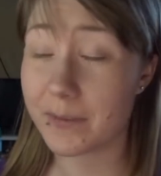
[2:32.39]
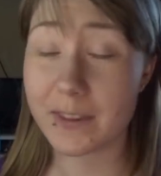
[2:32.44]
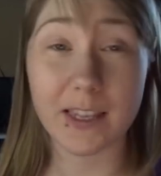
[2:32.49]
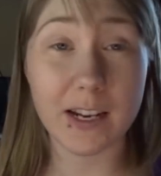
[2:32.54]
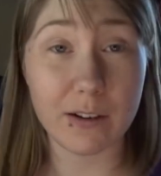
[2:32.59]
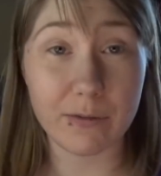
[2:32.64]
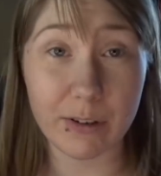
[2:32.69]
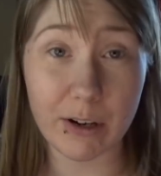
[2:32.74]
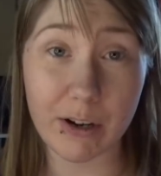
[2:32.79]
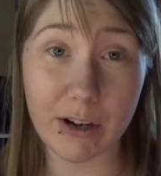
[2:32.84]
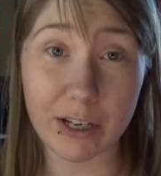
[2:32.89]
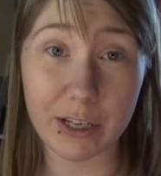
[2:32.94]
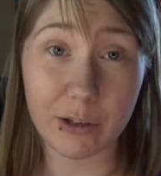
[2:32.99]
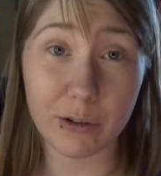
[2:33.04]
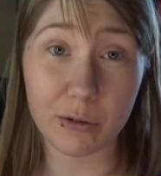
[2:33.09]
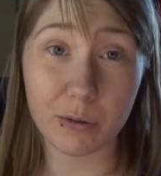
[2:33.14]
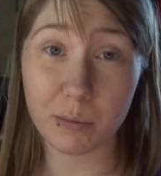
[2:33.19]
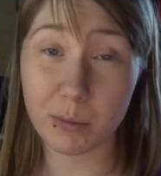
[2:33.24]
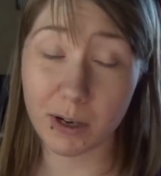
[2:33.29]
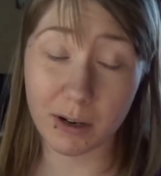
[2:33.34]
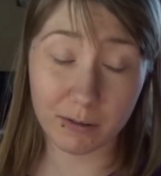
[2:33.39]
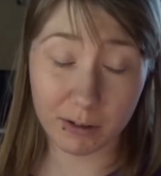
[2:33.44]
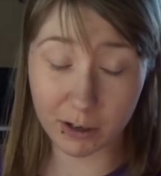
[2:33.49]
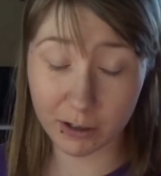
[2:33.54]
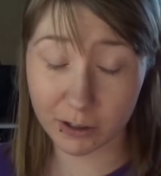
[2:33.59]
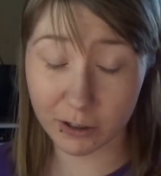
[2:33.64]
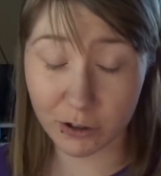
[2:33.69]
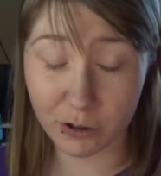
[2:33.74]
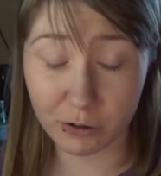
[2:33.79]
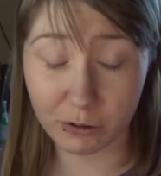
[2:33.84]
They're very cute, but I'm
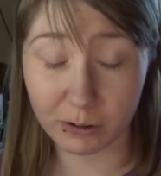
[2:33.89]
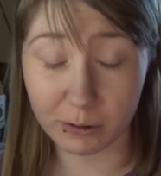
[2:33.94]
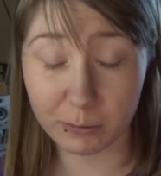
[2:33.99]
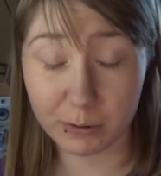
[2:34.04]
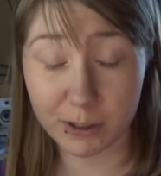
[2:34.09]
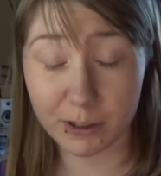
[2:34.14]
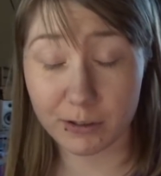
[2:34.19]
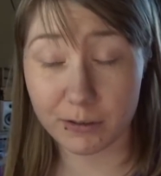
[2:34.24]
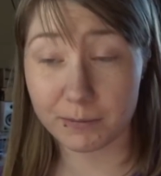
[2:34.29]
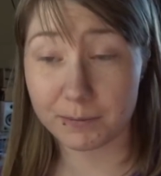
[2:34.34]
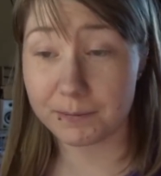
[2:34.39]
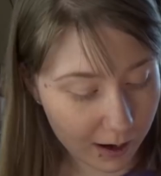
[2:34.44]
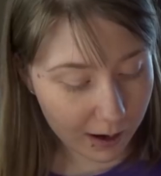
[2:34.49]
not going to show them to you.